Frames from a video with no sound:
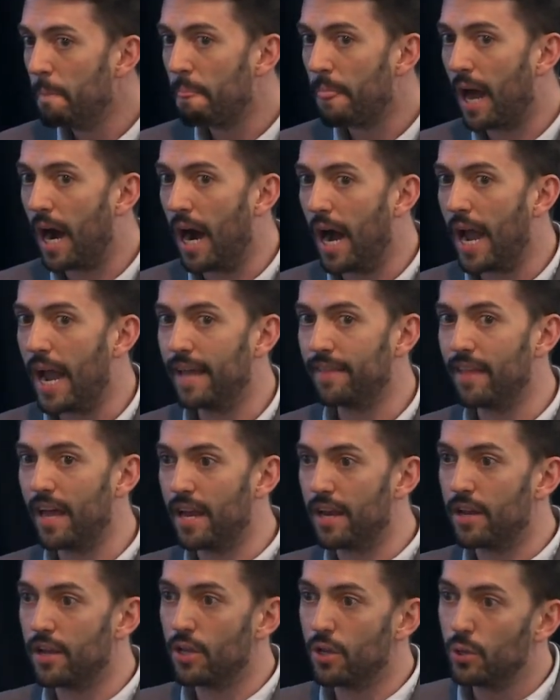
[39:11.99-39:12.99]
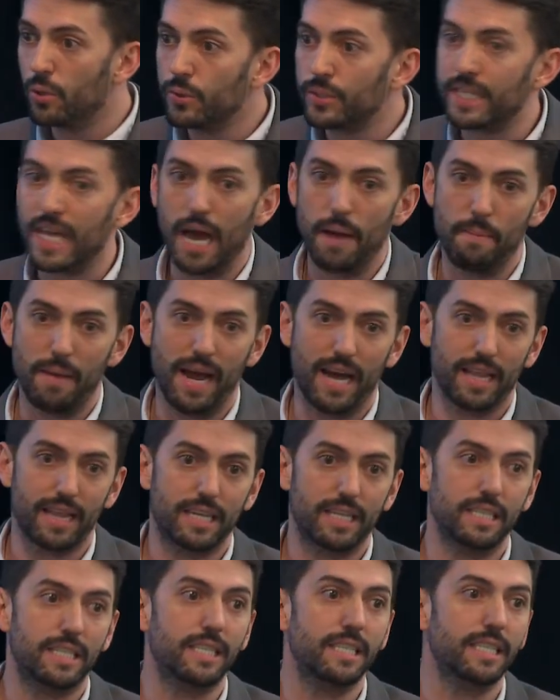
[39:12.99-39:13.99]
uh, and then use that math
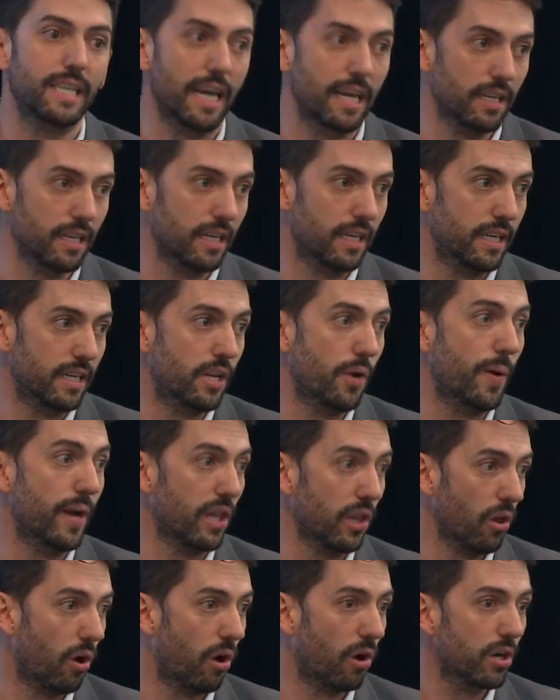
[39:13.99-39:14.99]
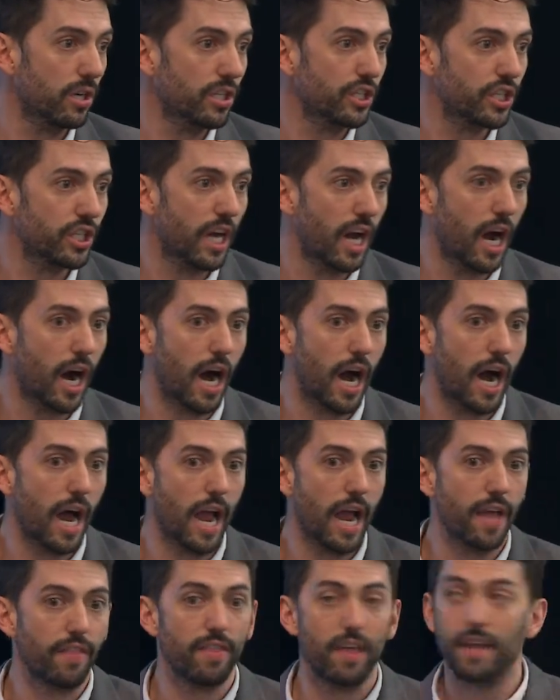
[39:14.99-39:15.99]
to scale it, you know, at large, uh, and